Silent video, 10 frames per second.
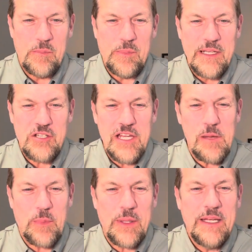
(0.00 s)
bit
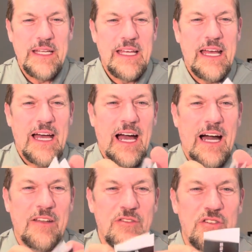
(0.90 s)
cheap,
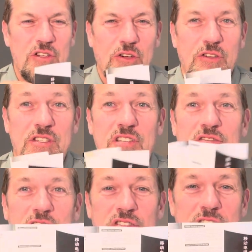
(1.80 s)
and your
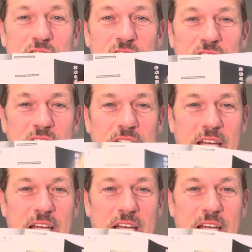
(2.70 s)
instructions,